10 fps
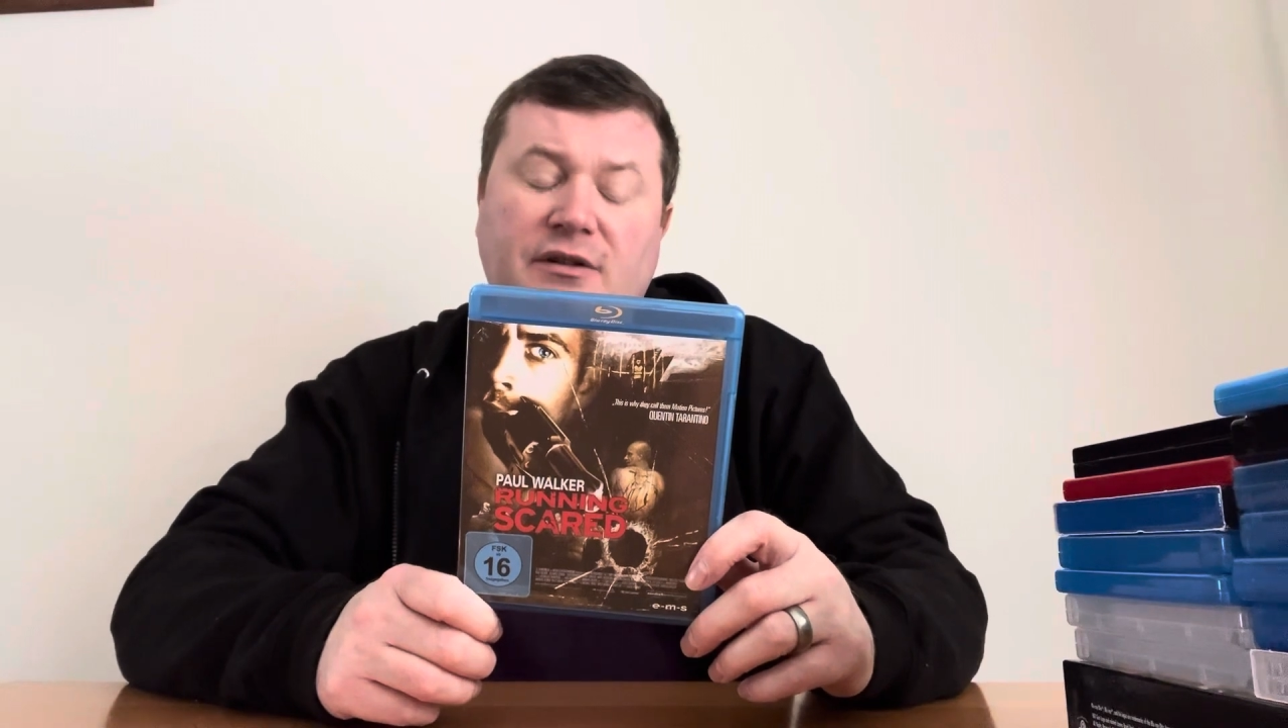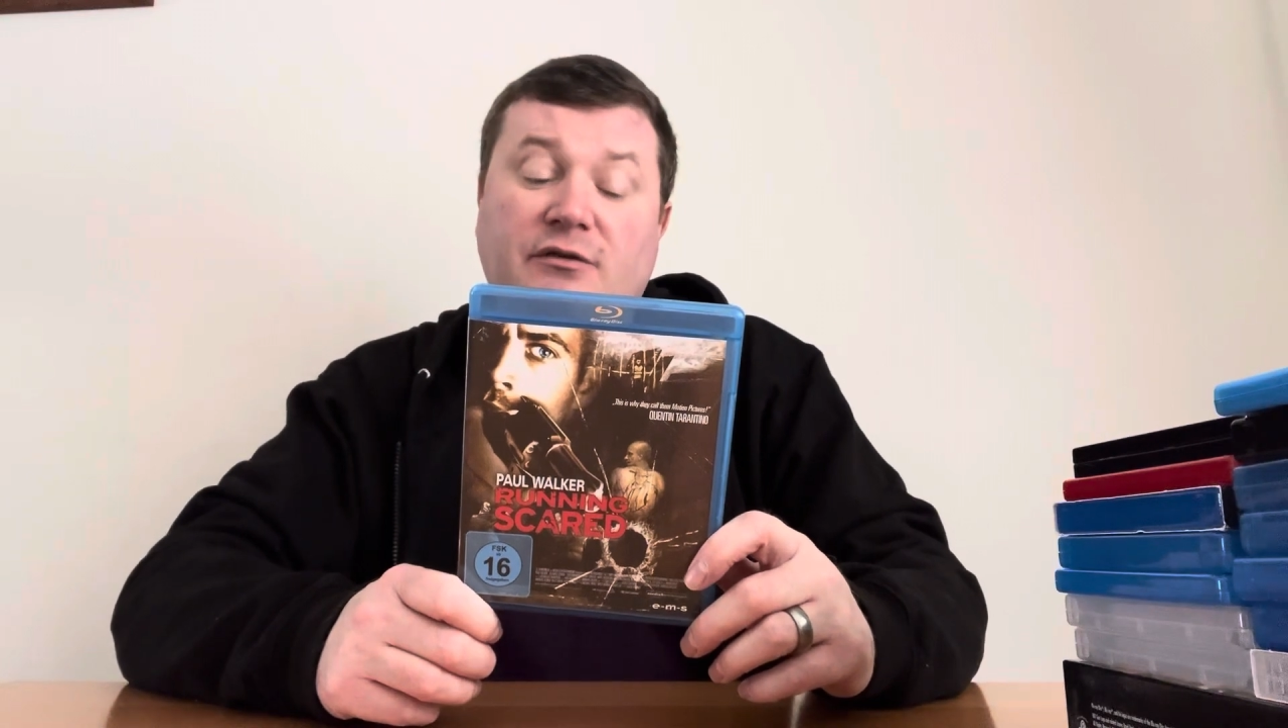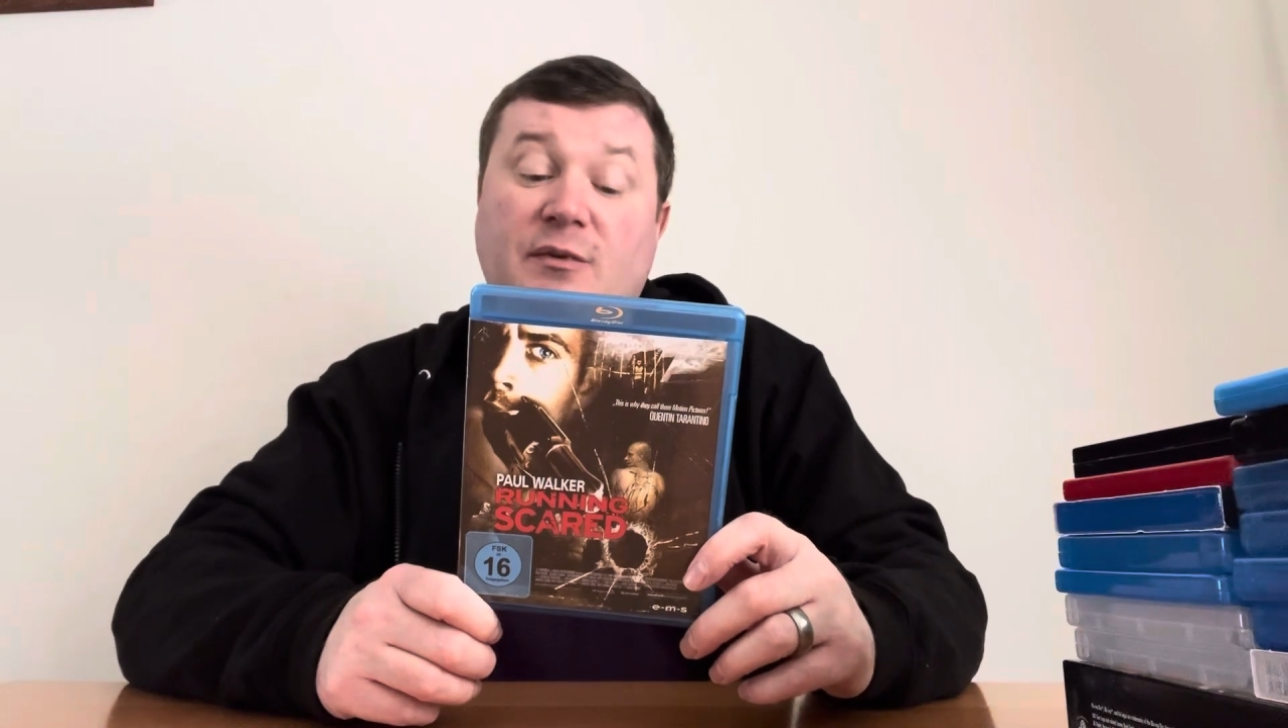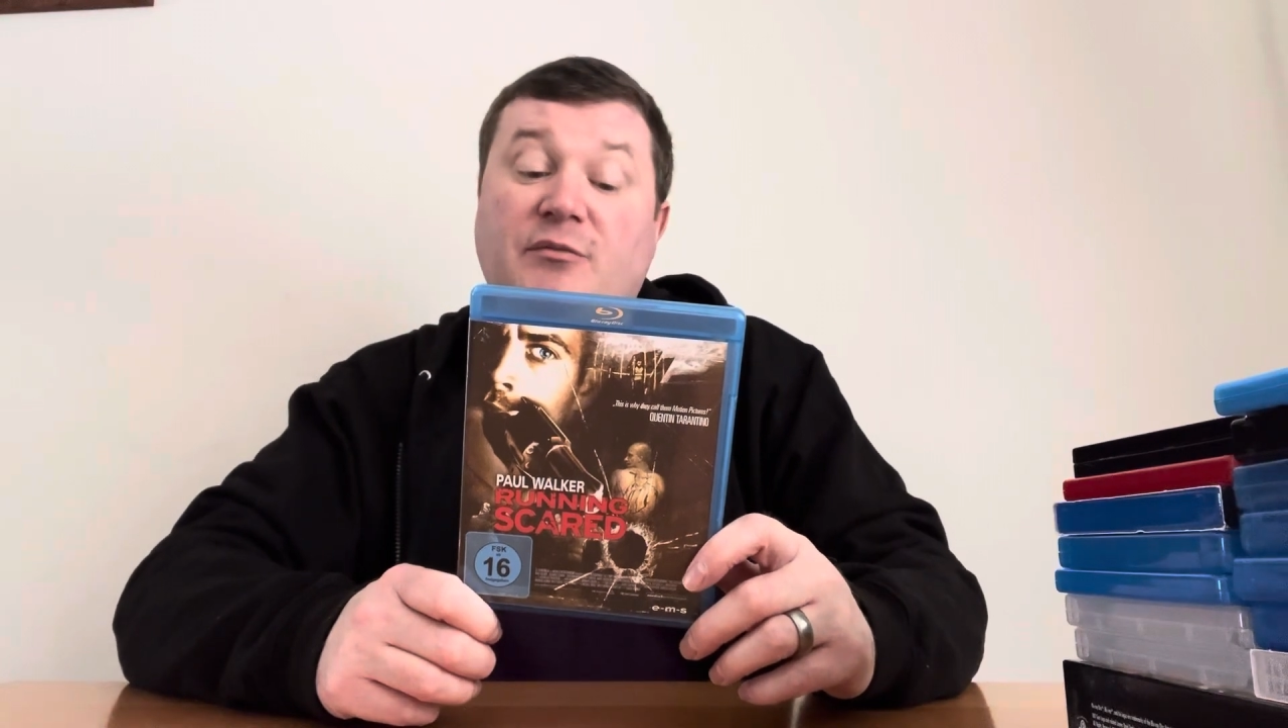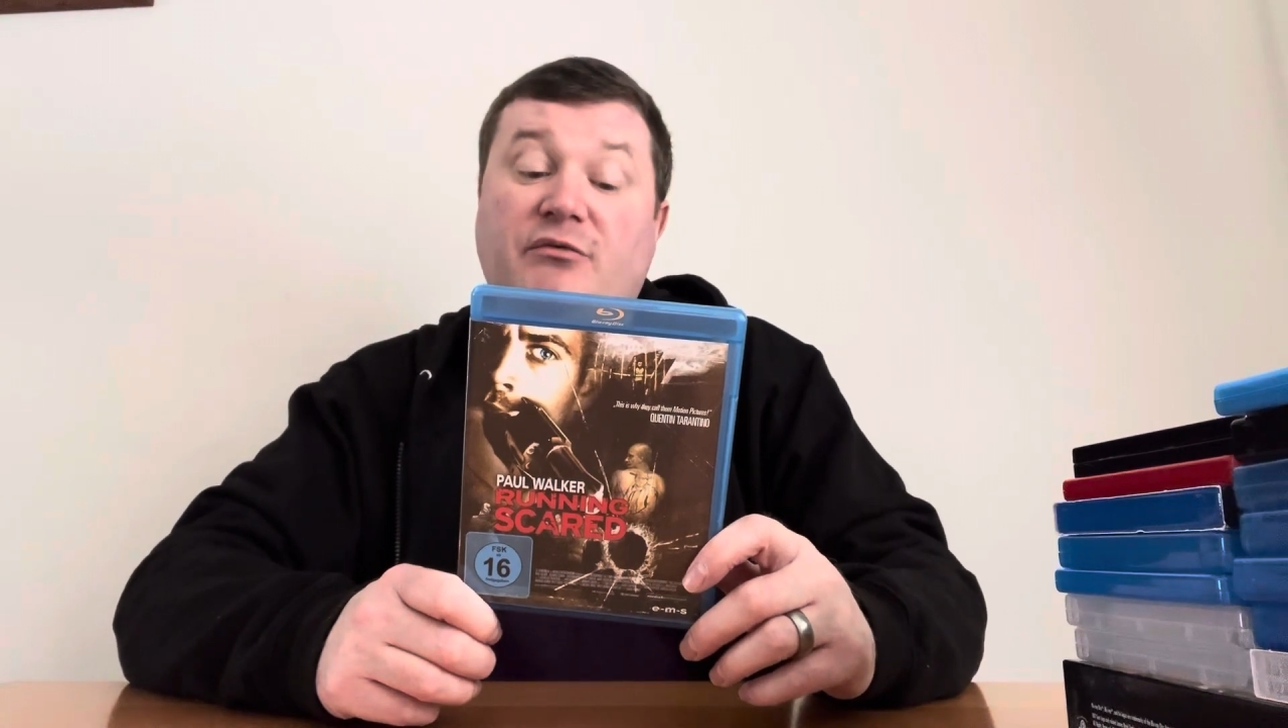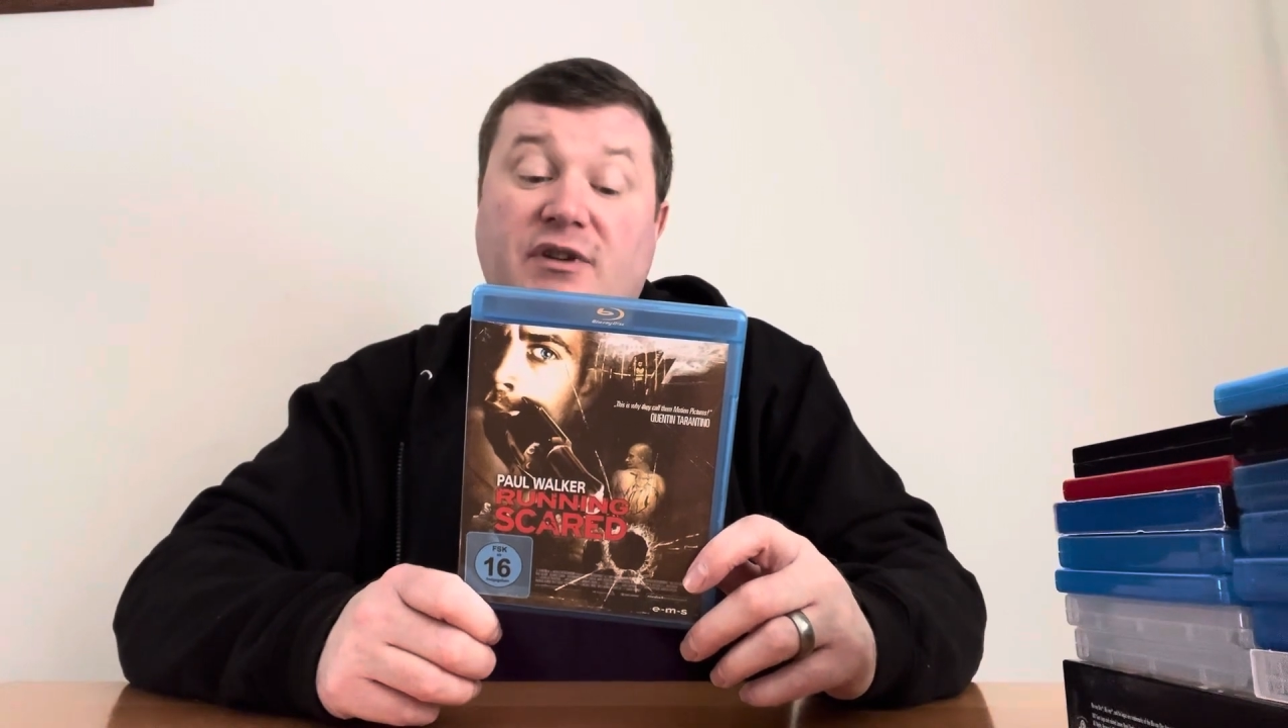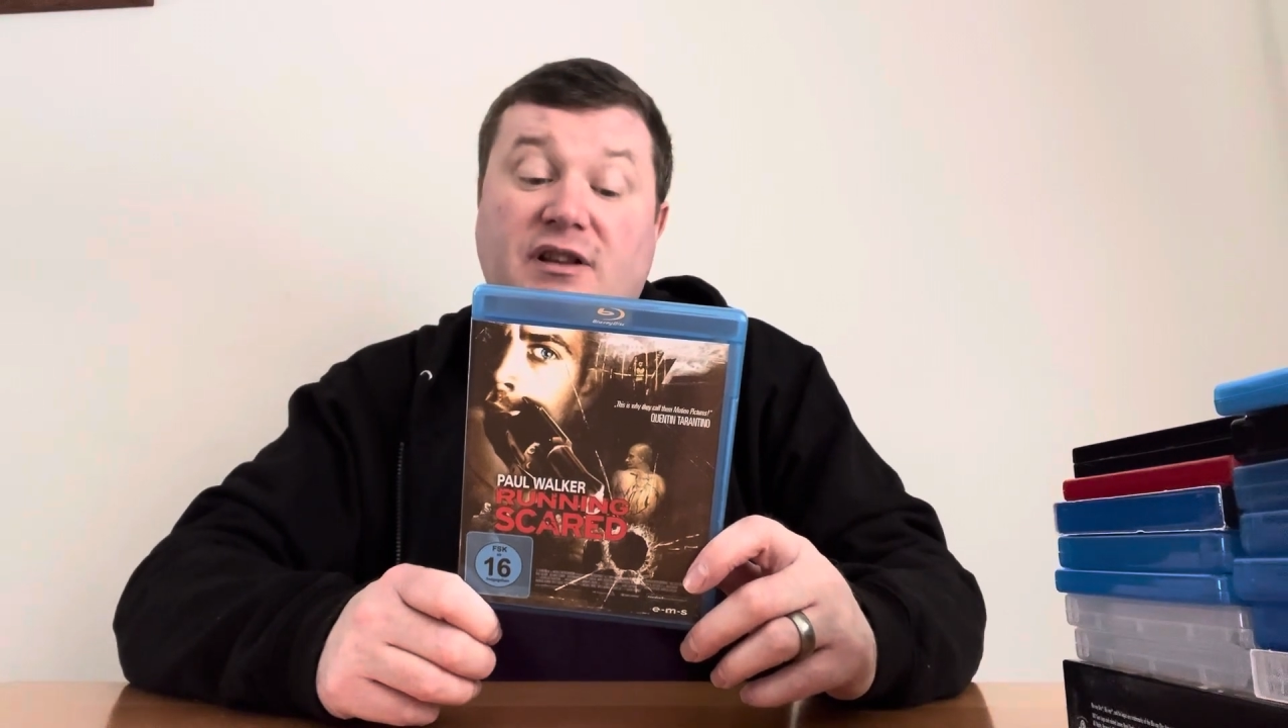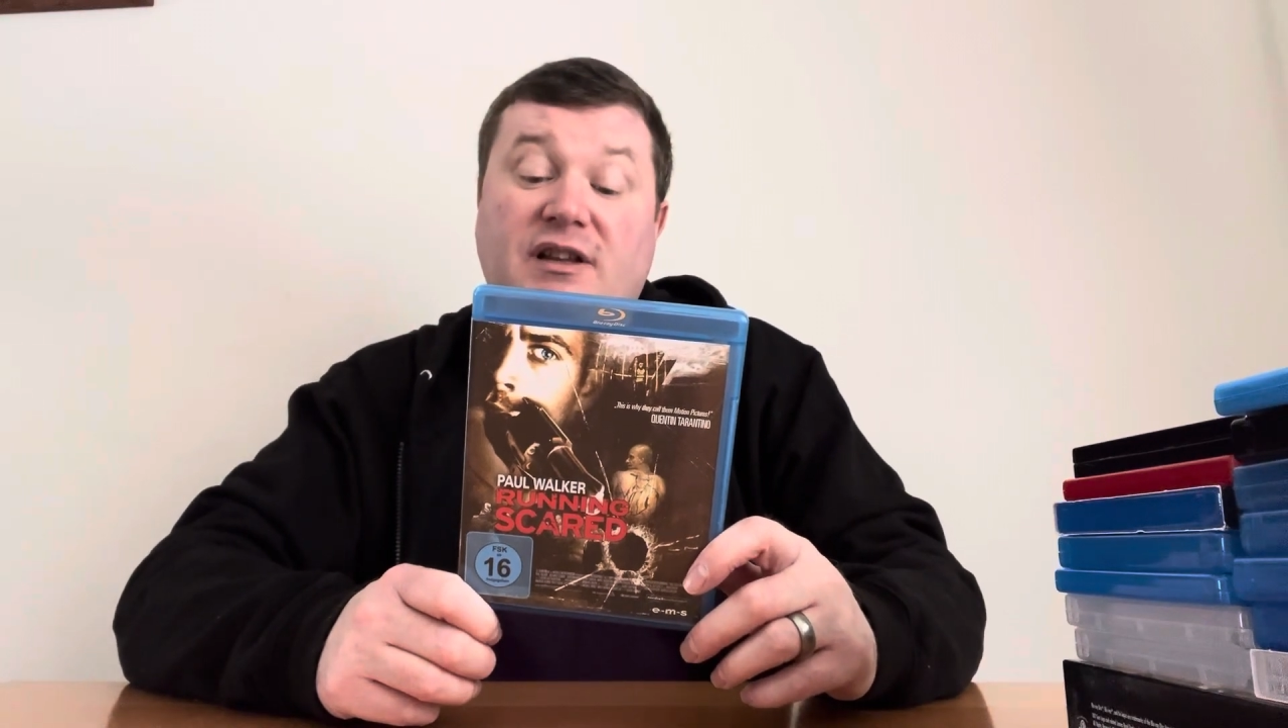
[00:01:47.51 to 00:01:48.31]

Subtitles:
and I remember really